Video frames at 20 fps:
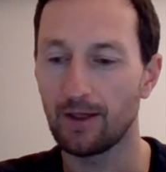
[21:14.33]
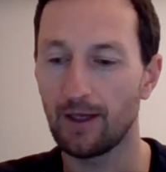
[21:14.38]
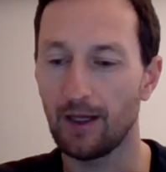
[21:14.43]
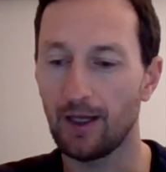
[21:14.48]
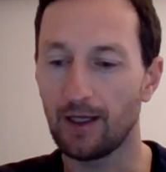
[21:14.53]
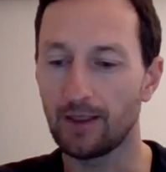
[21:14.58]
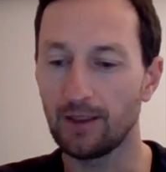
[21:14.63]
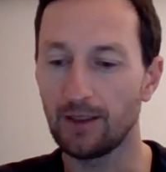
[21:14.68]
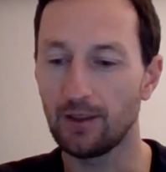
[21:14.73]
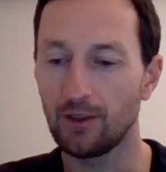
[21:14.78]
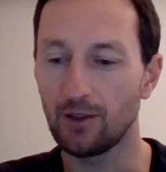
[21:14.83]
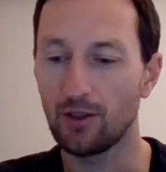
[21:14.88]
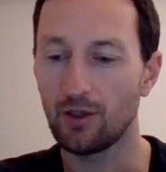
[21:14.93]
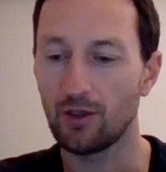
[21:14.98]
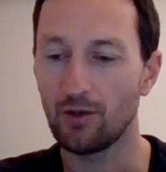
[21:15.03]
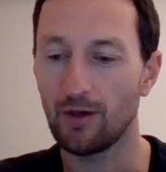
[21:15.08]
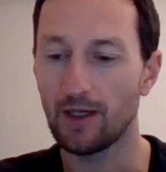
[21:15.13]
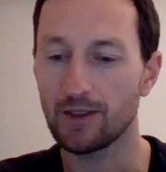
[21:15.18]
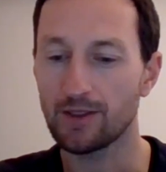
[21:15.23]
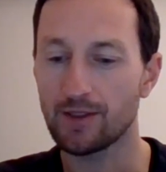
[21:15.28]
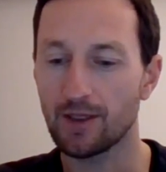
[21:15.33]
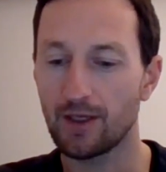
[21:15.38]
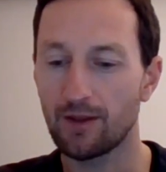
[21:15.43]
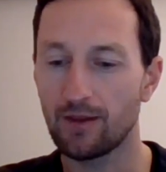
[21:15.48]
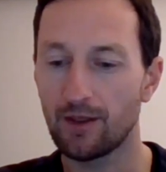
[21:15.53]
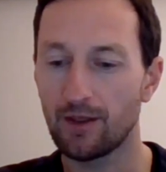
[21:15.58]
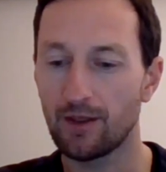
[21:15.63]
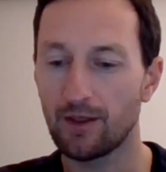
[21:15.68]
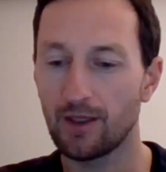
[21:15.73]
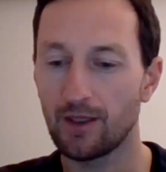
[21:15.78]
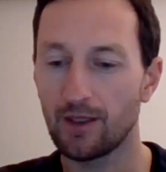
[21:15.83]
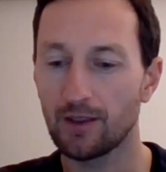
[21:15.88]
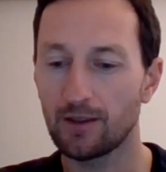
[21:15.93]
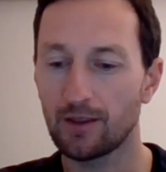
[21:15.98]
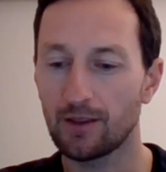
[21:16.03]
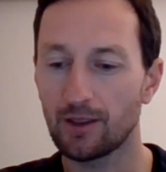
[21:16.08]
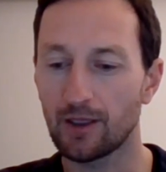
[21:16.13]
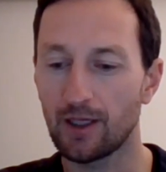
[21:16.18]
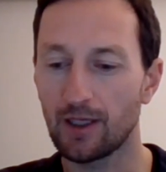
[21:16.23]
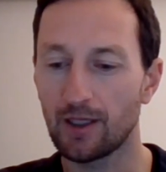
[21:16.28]
And in the US, I think,
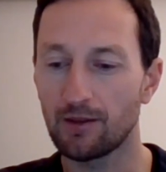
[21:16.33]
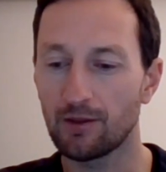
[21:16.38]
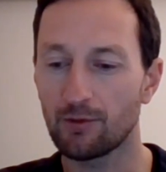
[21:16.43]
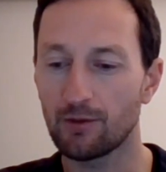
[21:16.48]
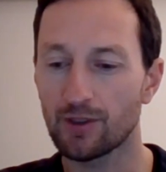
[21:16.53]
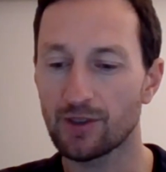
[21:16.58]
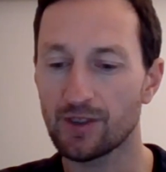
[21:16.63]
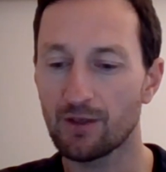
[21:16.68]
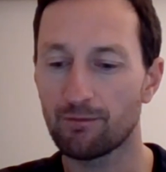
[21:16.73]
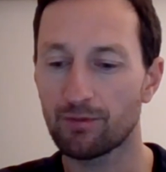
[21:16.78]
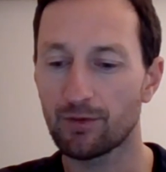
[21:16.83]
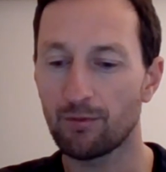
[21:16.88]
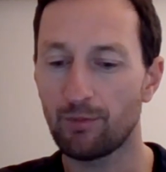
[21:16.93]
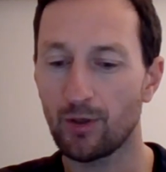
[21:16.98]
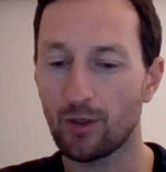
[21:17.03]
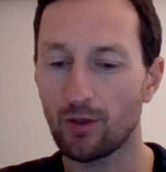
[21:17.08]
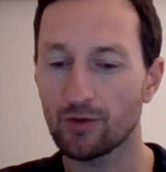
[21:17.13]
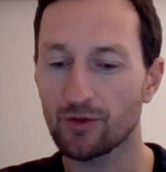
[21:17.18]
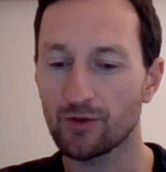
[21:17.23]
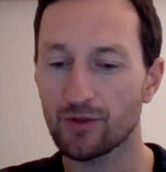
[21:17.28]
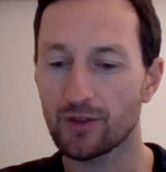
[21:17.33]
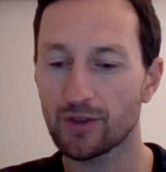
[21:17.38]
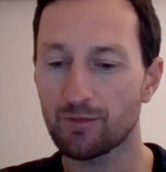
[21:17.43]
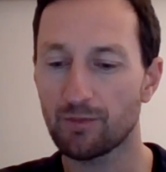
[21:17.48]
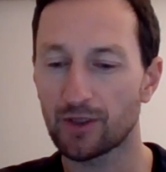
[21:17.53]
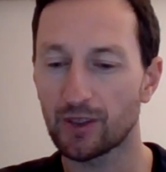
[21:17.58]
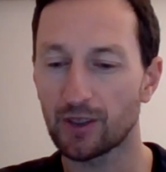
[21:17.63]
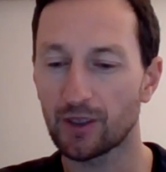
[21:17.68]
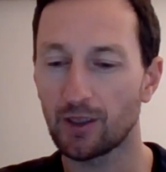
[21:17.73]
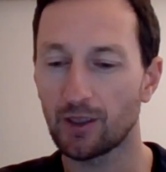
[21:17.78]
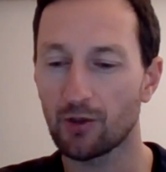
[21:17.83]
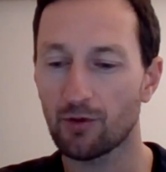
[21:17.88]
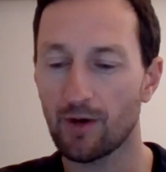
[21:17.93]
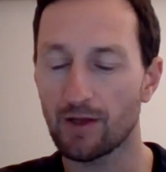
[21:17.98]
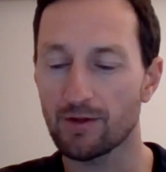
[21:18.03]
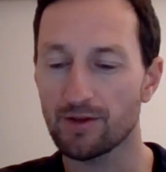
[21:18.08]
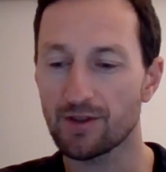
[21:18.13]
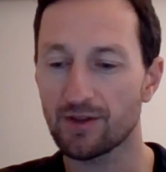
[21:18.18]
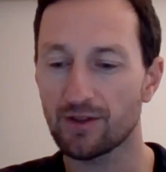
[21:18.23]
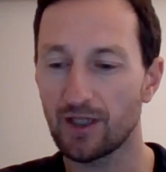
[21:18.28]
again, there were some proposals, particularly
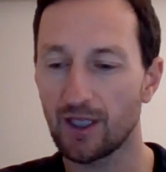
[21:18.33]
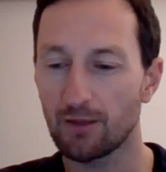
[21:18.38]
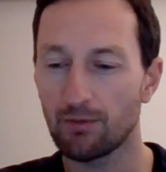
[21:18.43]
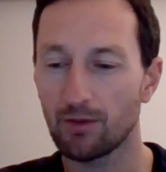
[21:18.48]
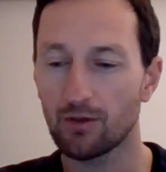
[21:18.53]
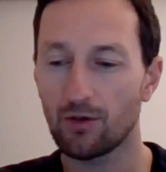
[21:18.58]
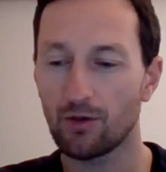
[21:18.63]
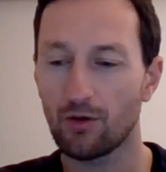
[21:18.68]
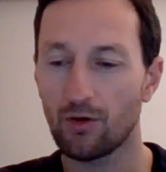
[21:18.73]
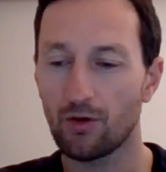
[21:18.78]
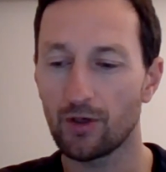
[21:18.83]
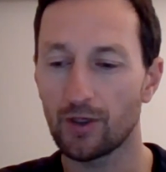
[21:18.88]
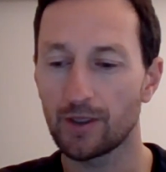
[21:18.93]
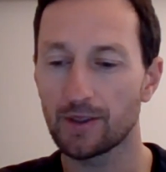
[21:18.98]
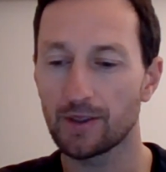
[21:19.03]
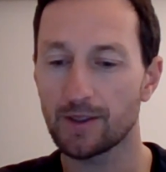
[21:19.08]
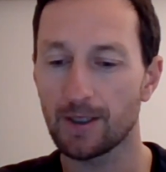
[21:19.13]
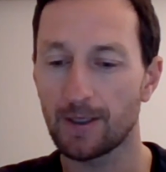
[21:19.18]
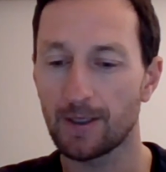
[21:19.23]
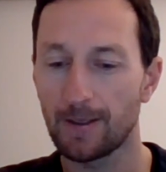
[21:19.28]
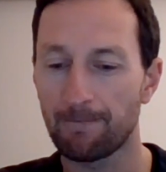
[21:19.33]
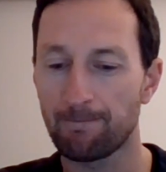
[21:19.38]
around stable coins.